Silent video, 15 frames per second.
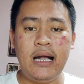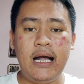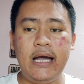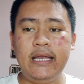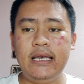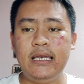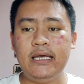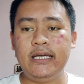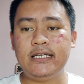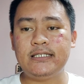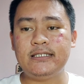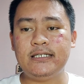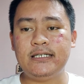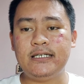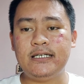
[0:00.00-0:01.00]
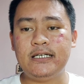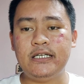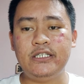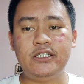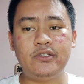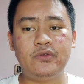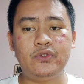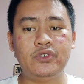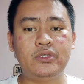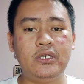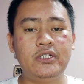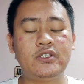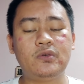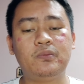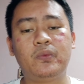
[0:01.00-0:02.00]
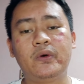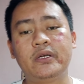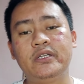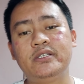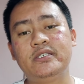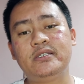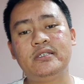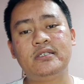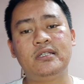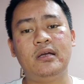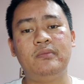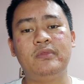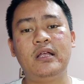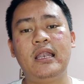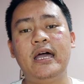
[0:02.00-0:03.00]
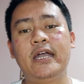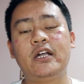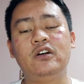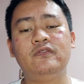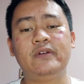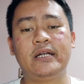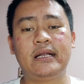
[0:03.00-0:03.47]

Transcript: Unlike the institutionally supported system, the like of a